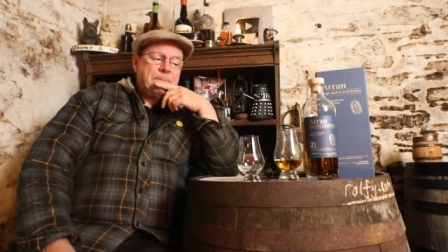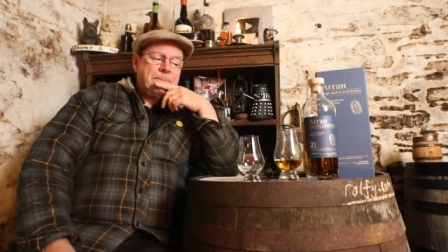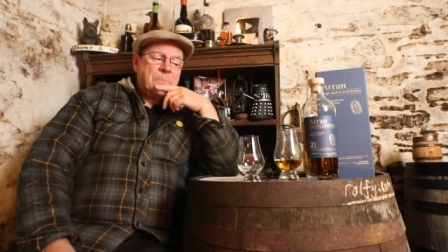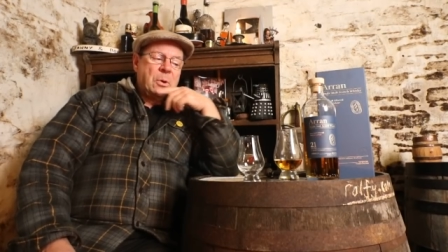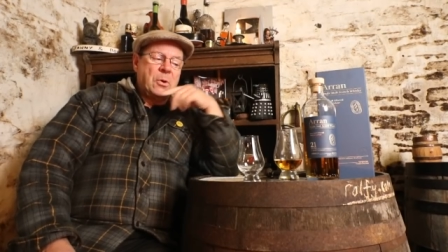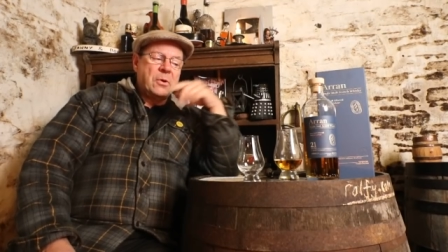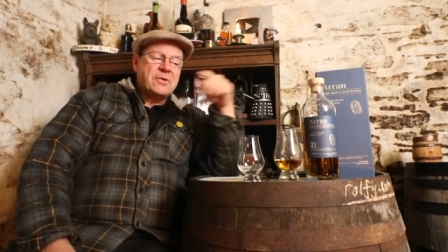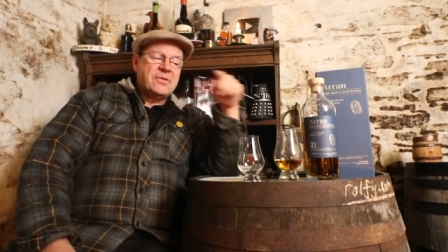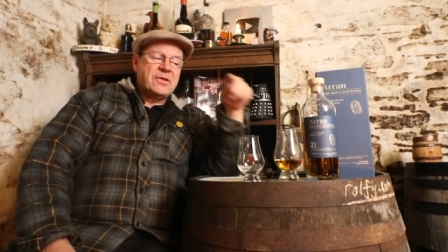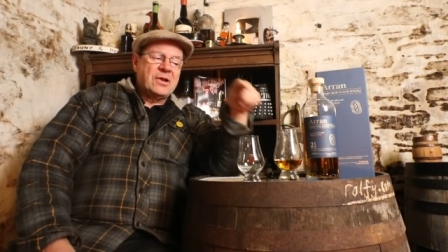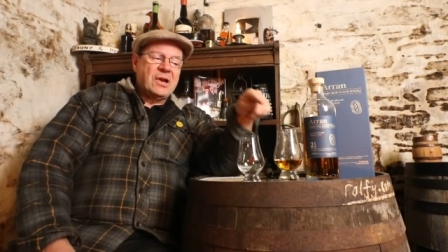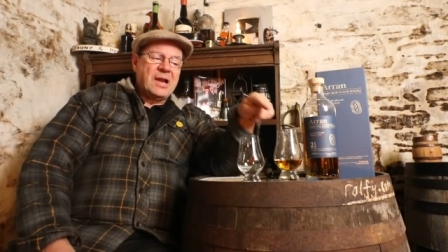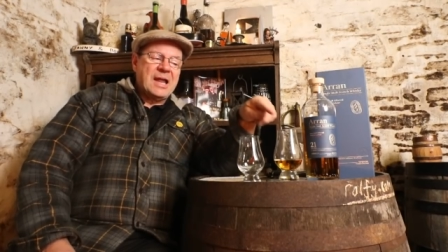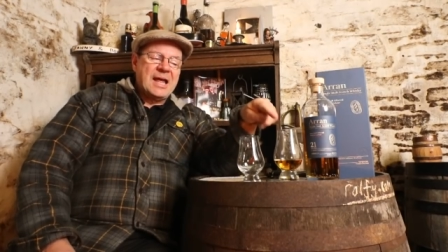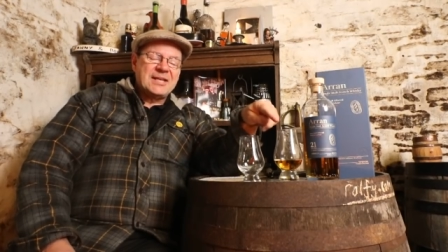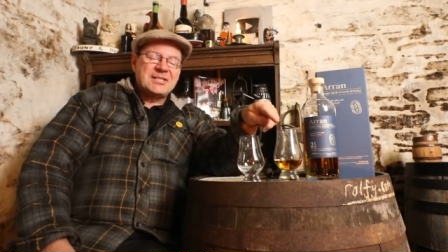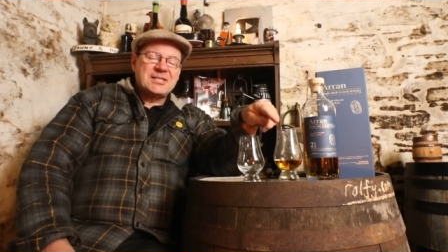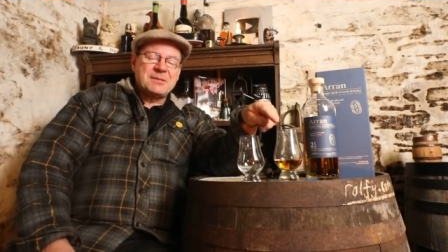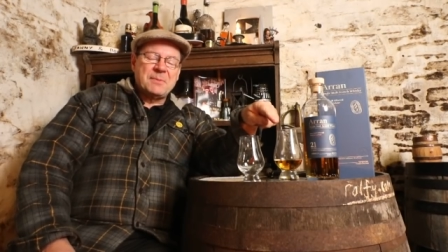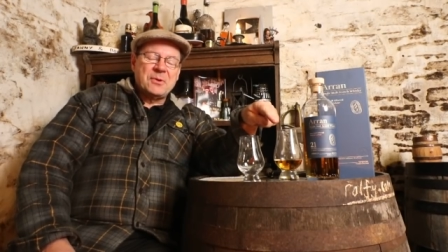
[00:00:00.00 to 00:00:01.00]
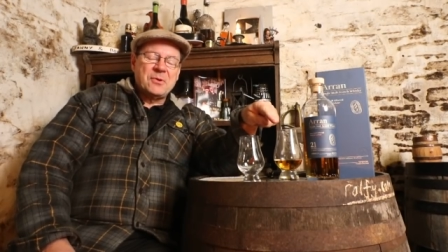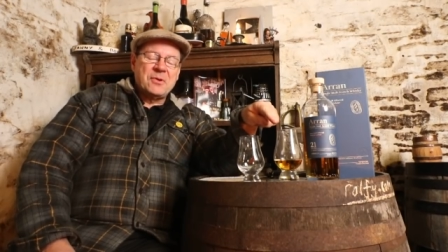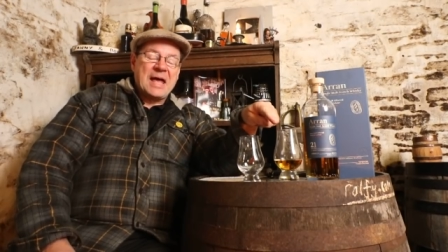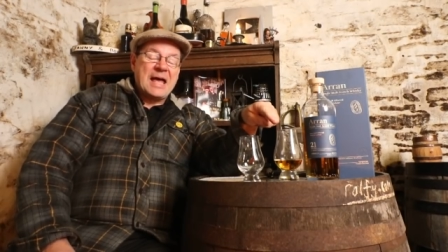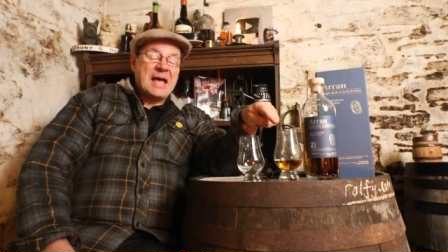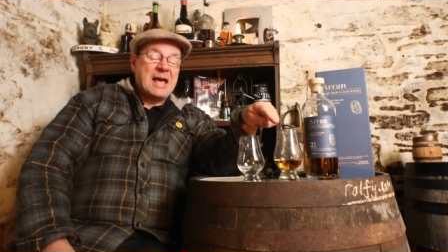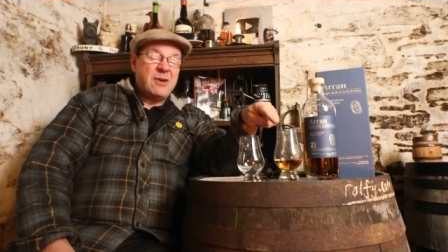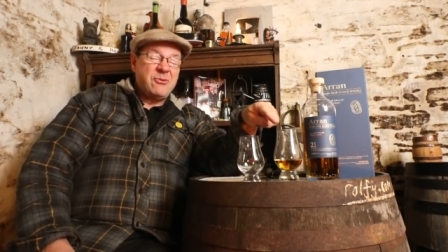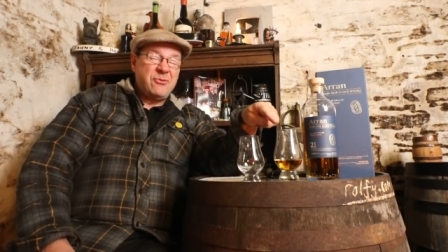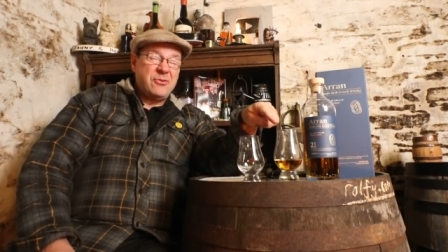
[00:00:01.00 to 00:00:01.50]
pour the glass about
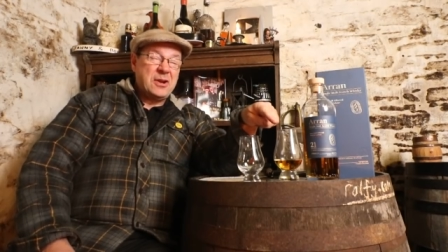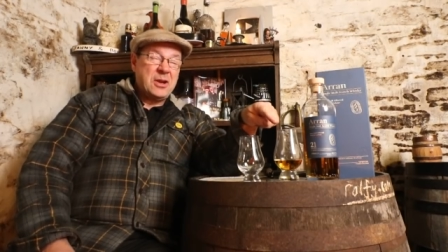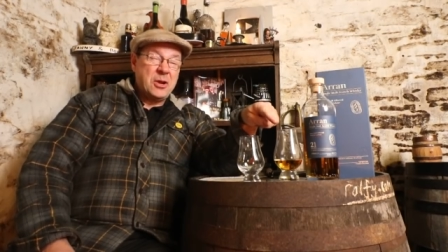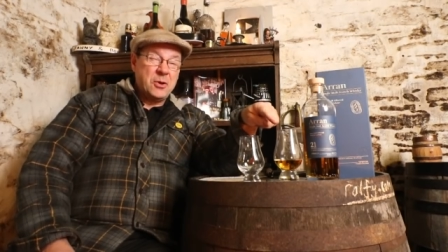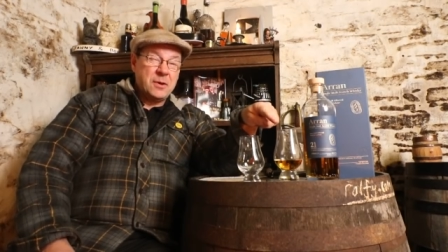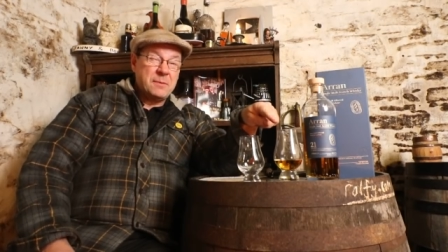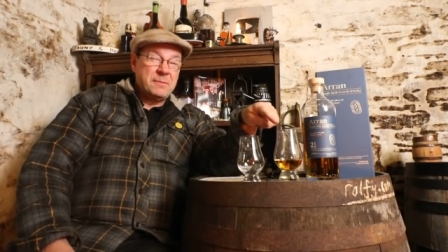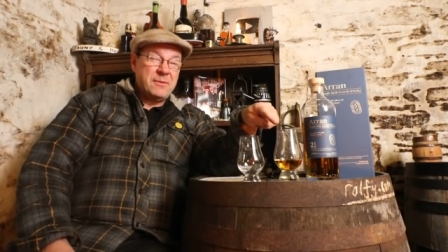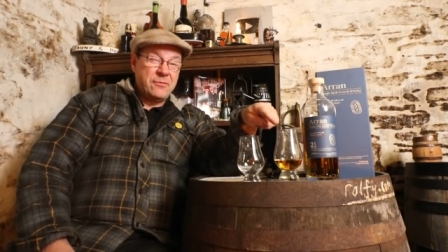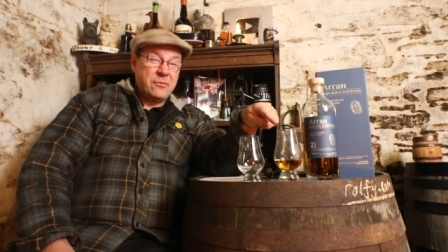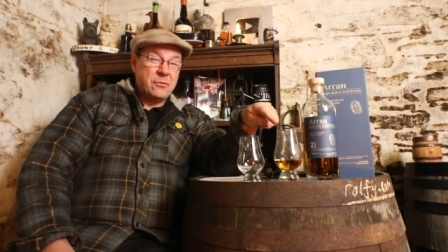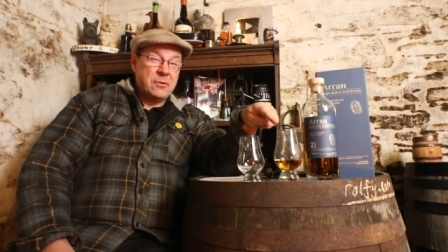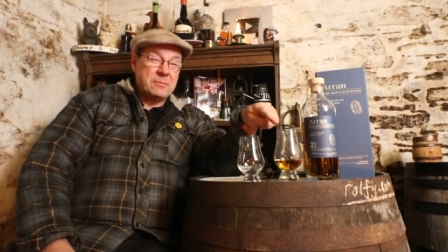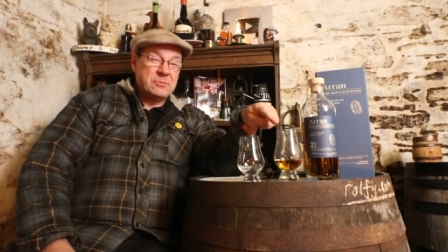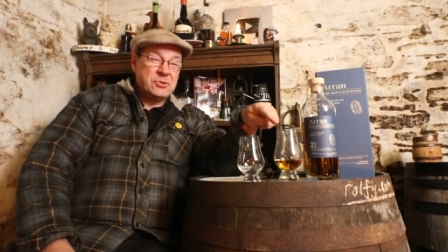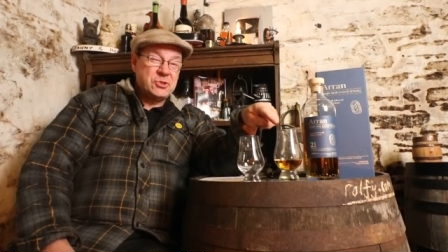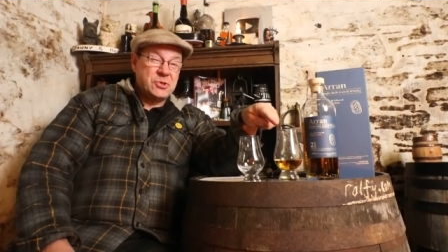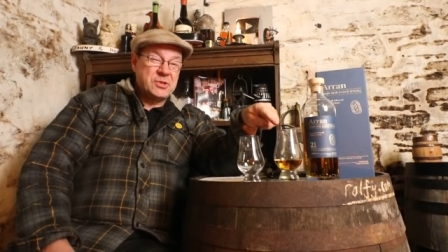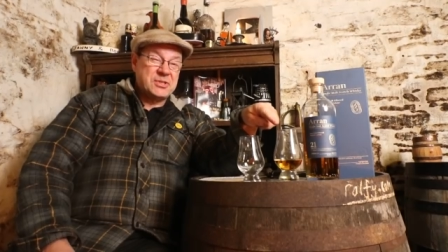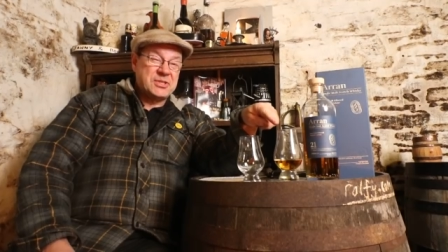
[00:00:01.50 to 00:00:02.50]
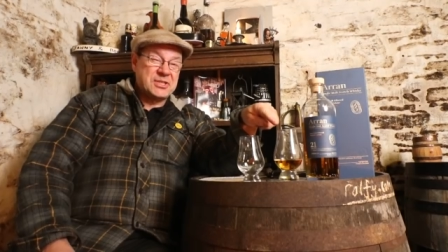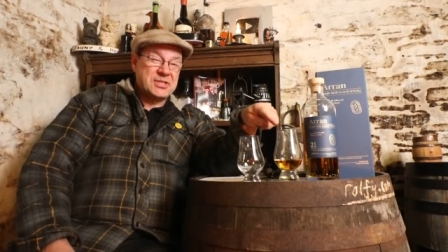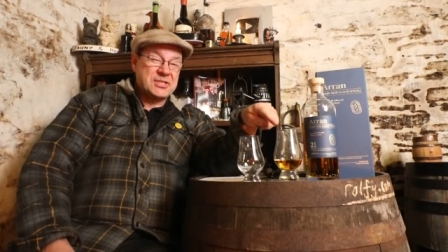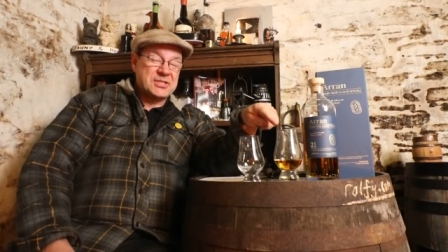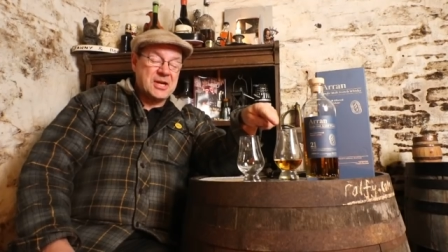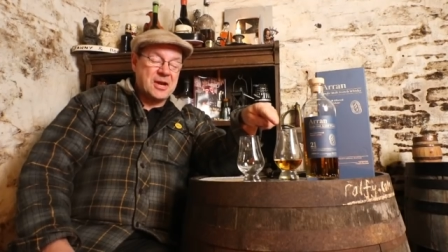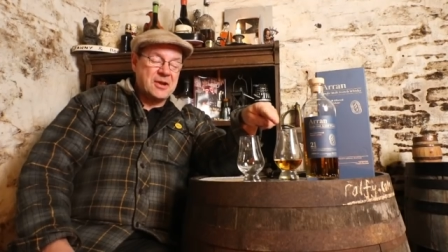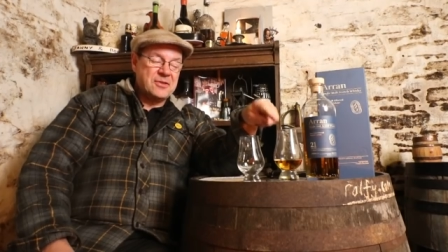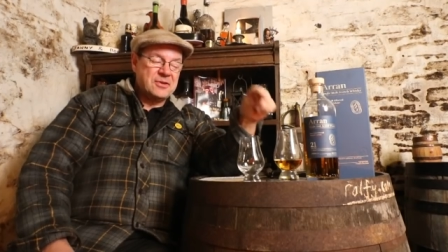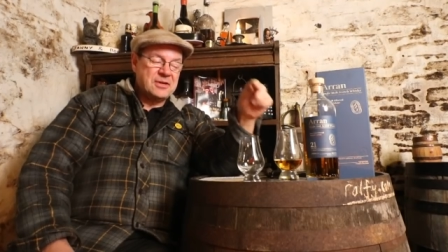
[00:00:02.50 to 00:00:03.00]
half an hour before I'm due to
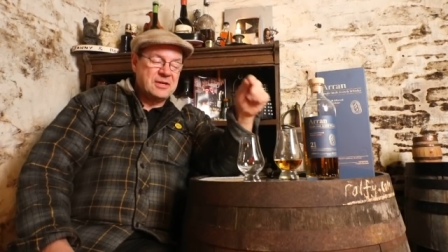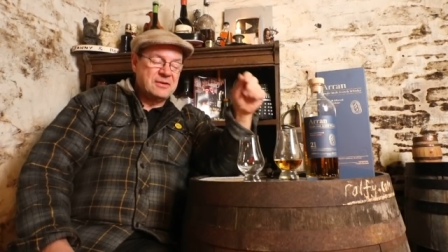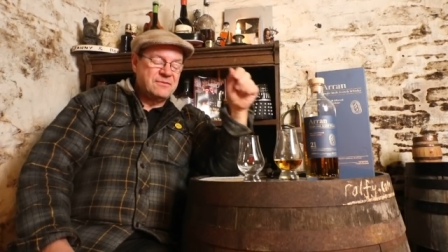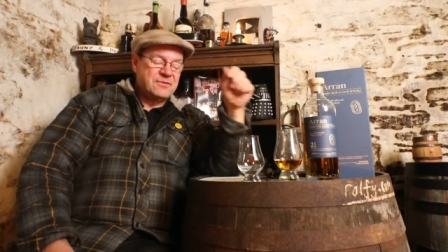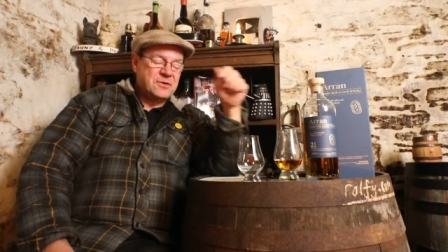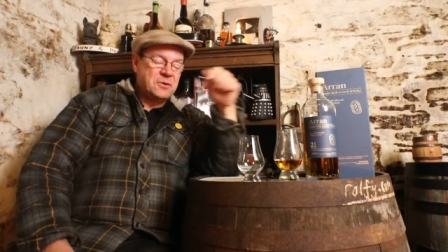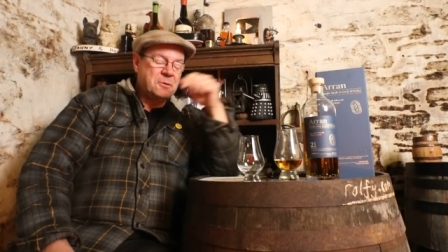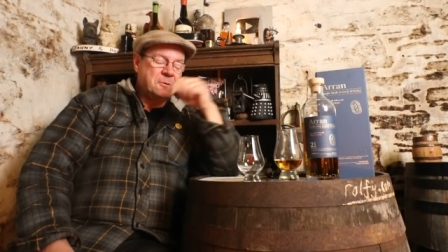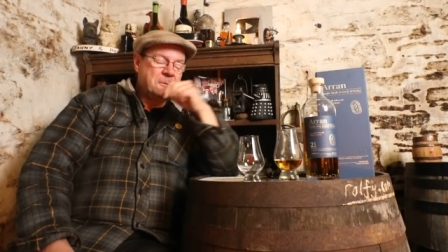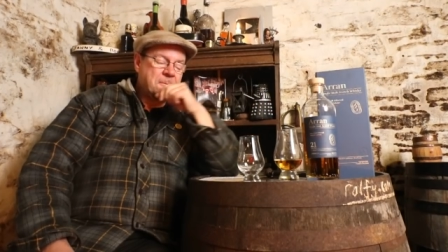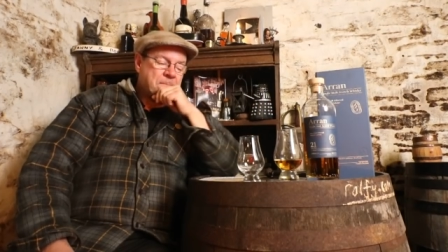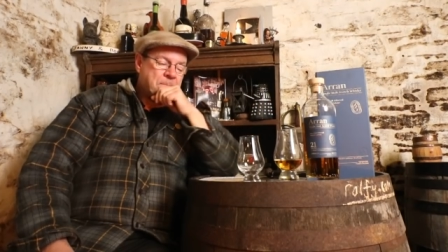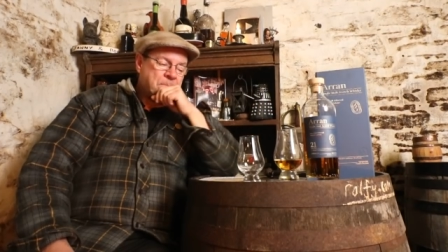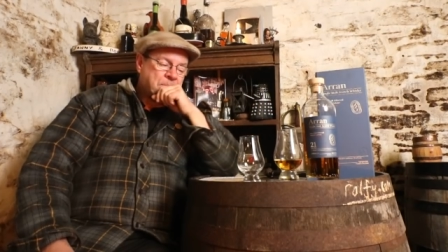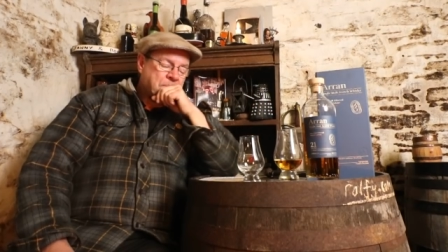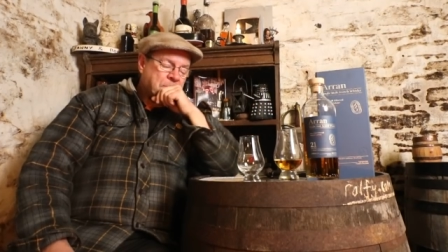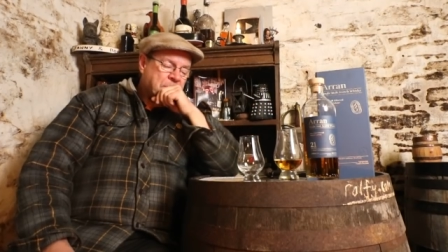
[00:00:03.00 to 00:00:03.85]
start the review